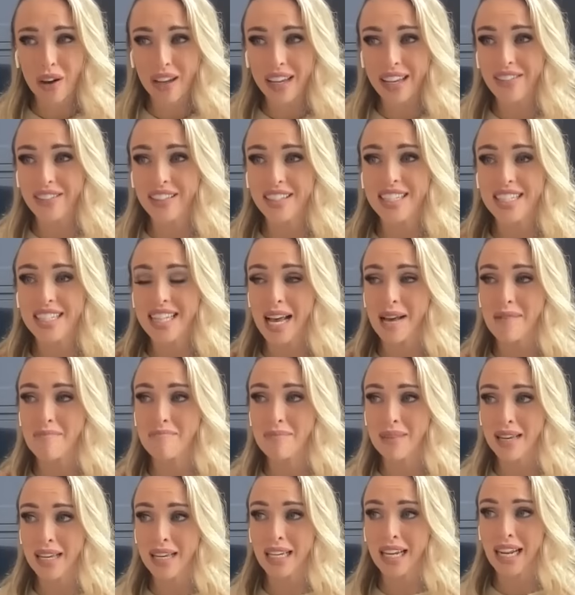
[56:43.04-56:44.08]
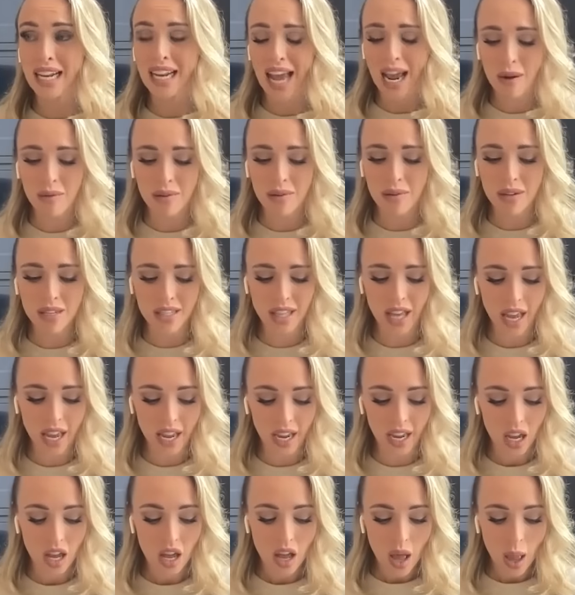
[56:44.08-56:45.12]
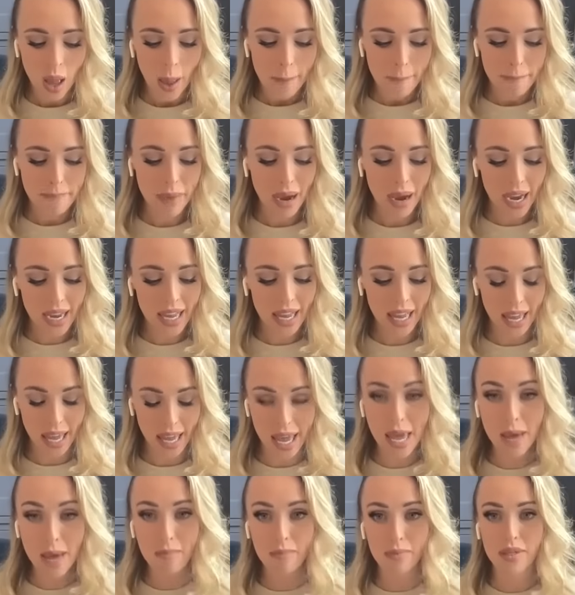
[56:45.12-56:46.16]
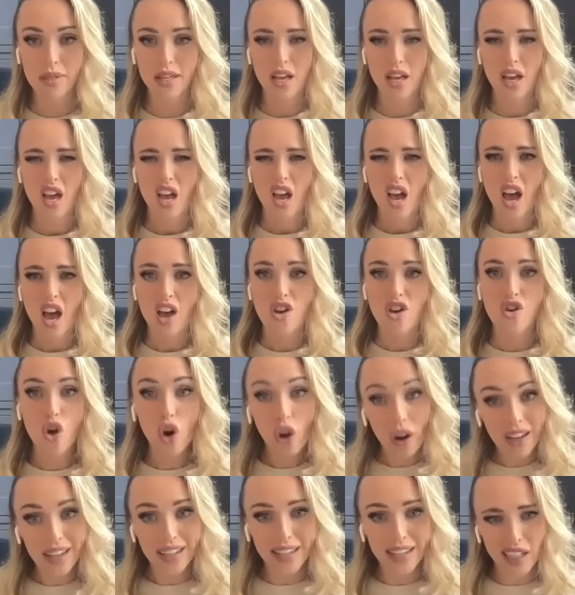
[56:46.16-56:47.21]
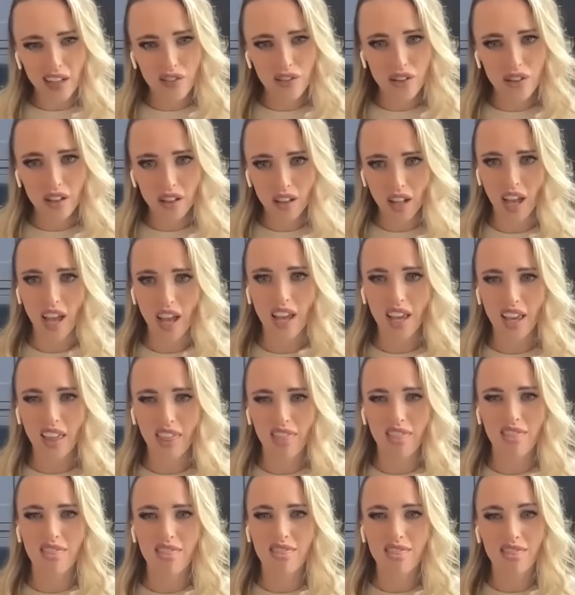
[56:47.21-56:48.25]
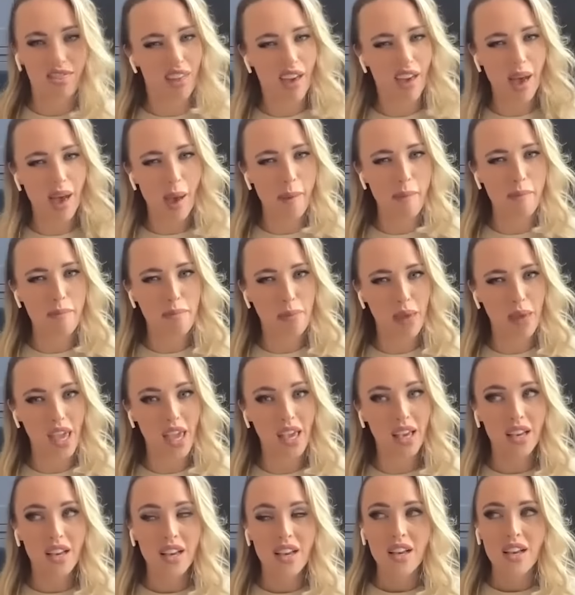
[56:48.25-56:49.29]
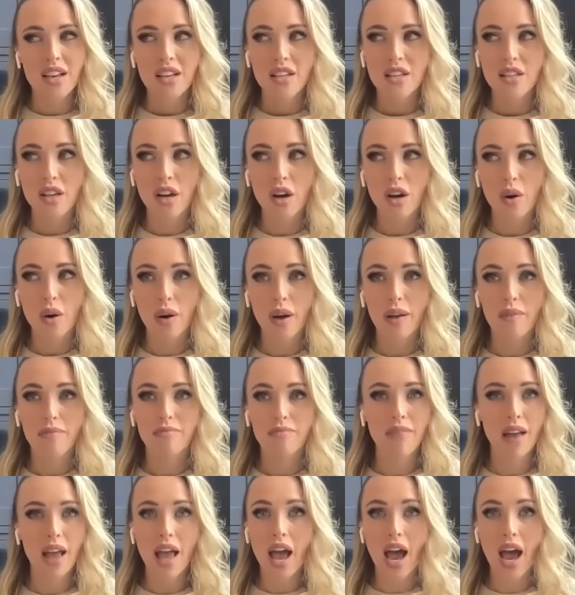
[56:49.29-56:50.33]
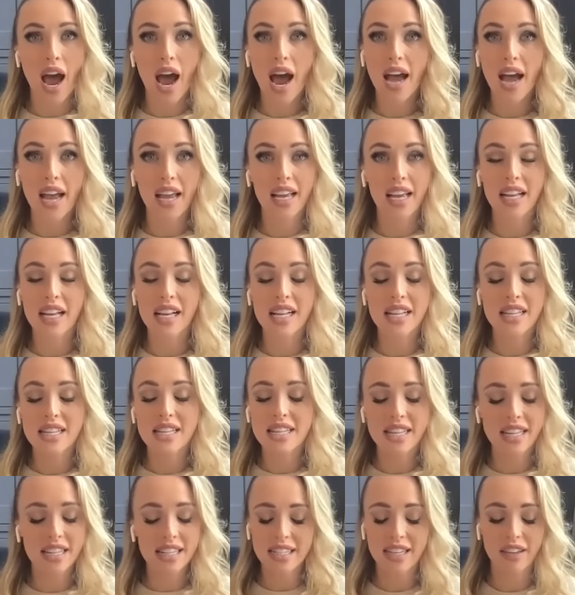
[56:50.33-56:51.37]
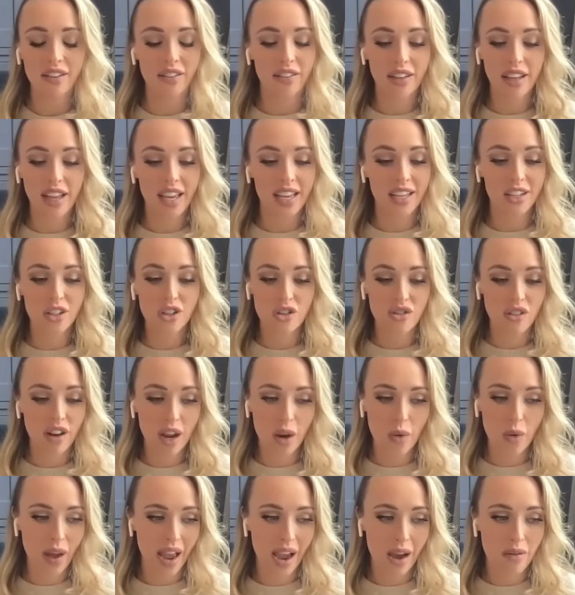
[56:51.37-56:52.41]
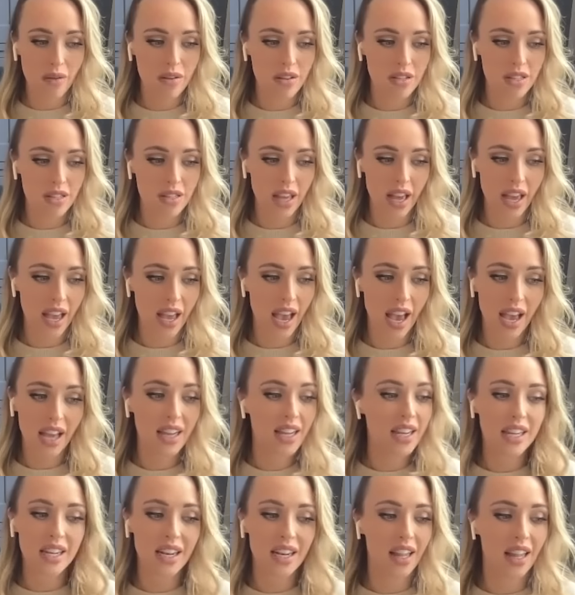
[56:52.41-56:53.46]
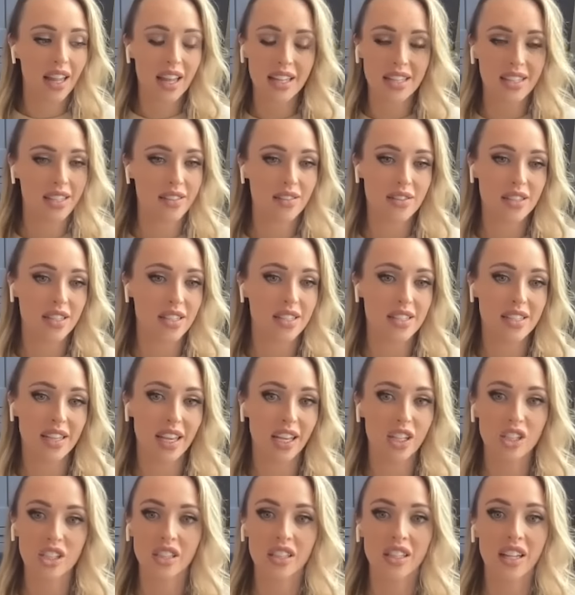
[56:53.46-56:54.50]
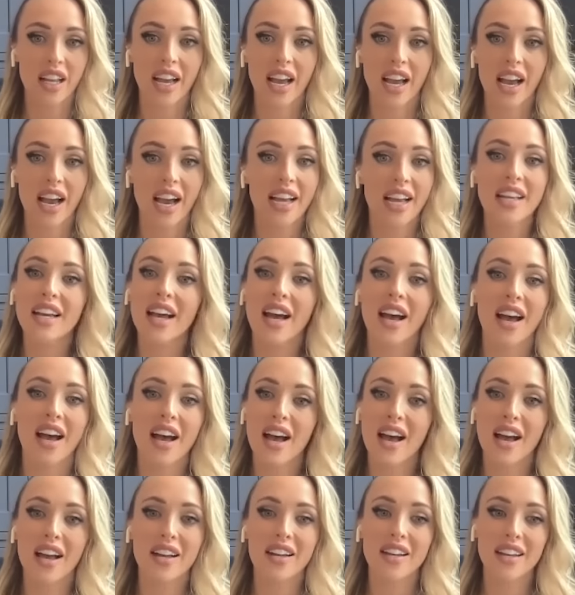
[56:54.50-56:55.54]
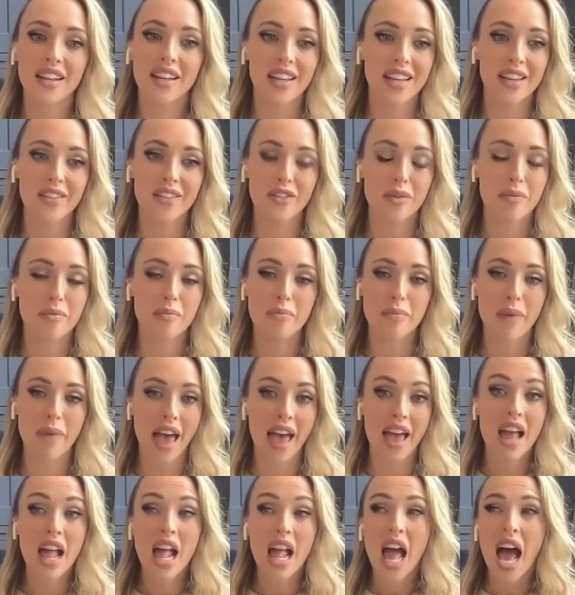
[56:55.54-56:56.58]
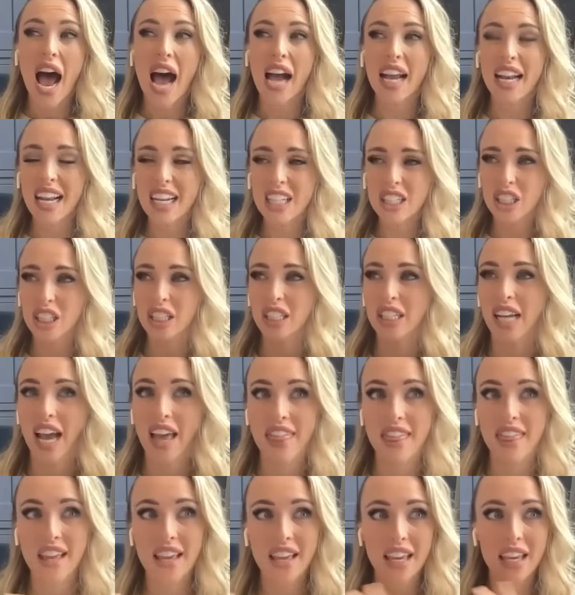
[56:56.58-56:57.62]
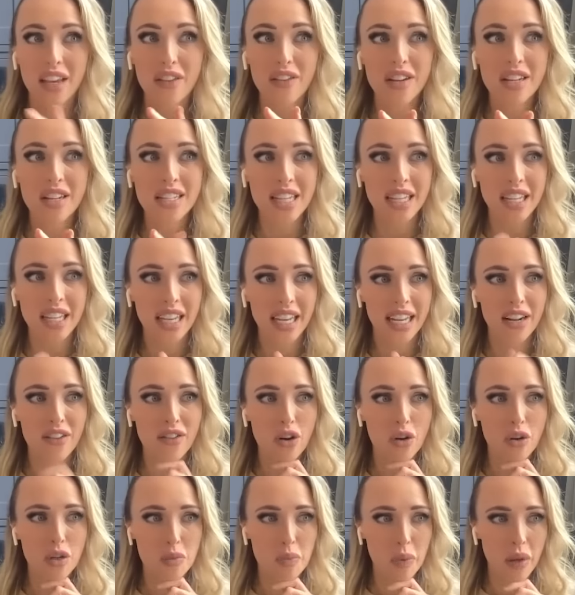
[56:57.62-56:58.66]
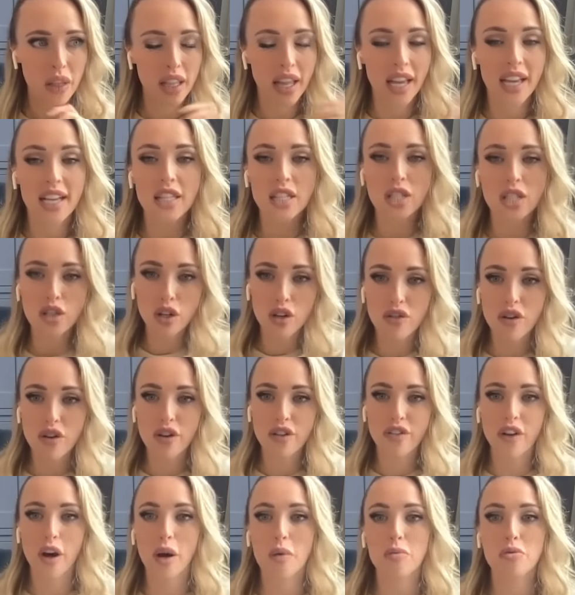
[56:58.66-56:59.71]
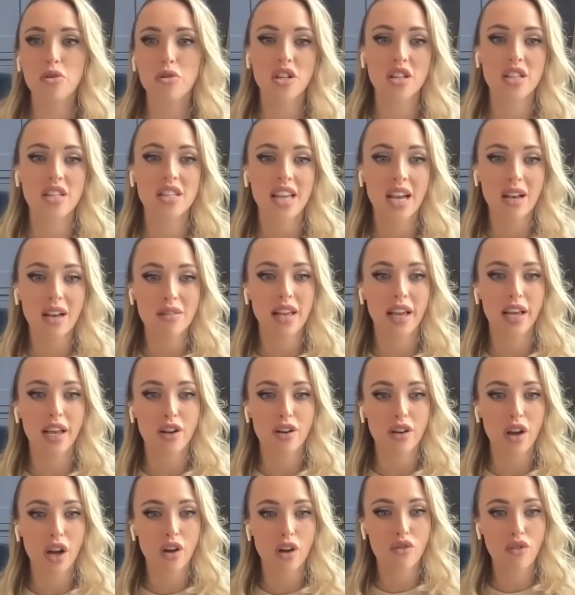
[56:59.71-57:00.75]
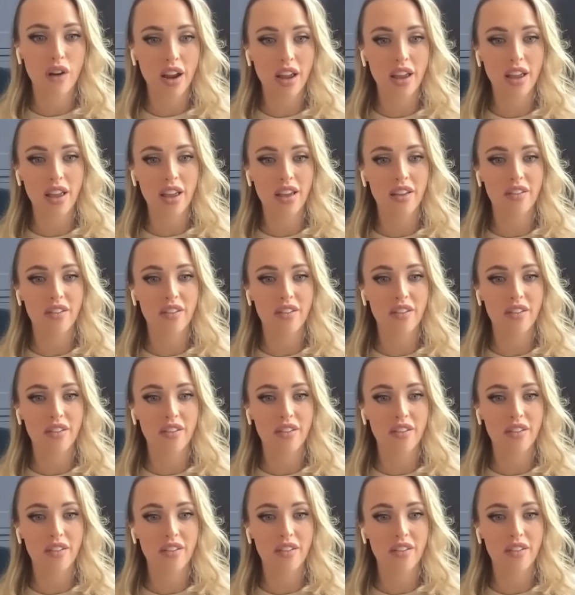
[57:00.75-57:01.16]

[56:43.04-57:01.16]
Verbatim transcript: What even does that mean? And I was like, My hips are not even like that big. So I instinctively straight away I was like, I need an elective C section. Like I can't even bear. And actually, I think even as a kid, I've always been like, sunroof option sounds like a great